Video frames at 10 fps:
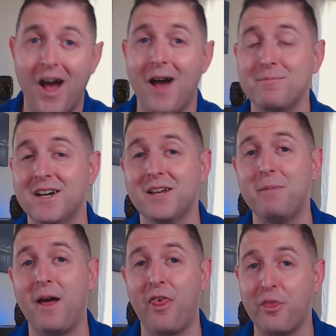I'm talking
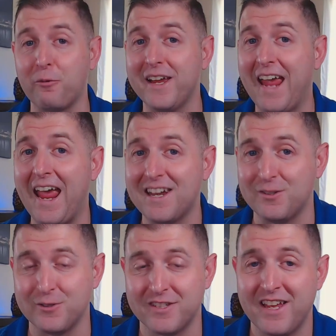about 3
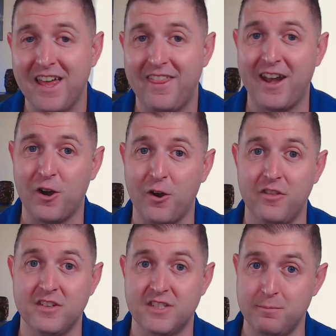candles that are
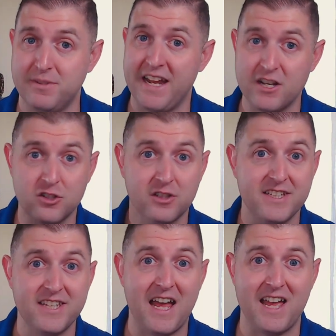substantially
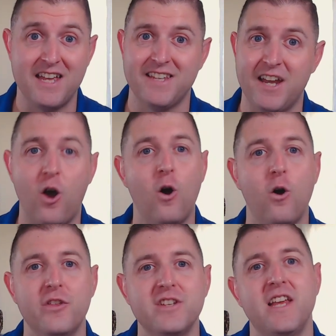sized and
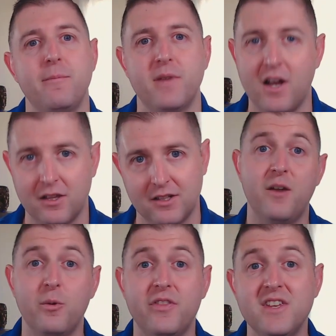all the same color.
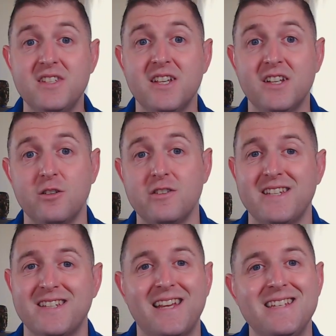And what this signals
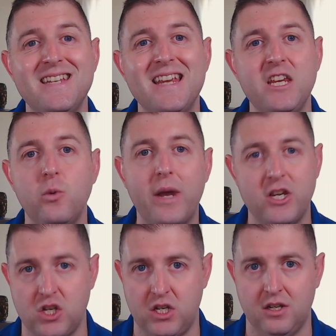is a
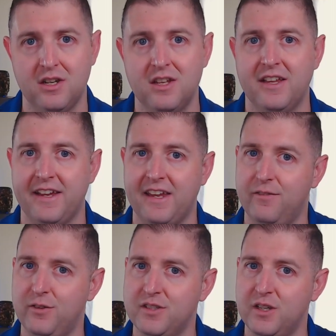continuation. Like
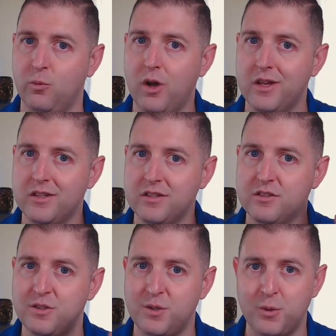if you see
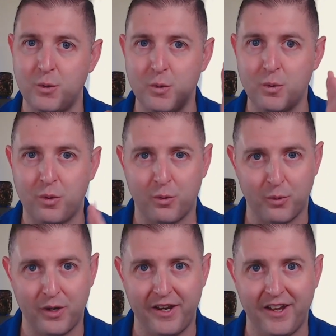1, 2,
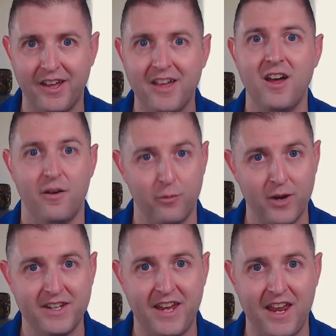3 of
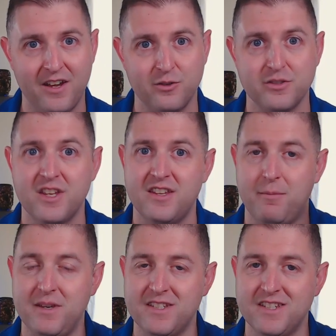red candles, that
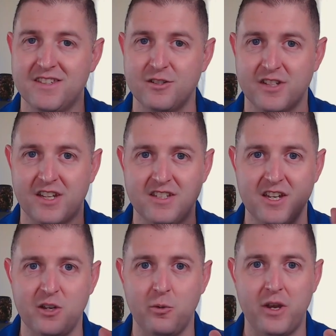means that there's a
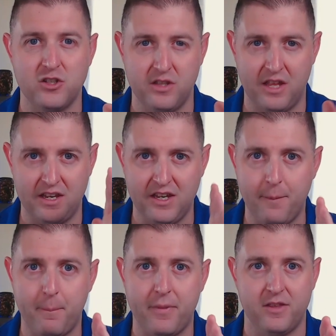continuation that,
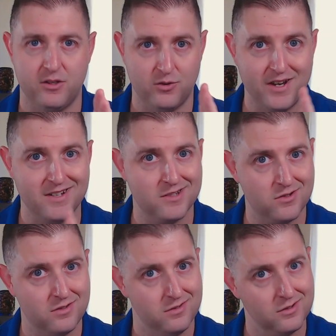yep, the trend
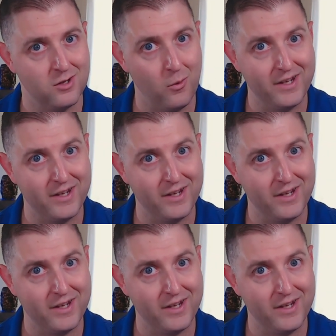is going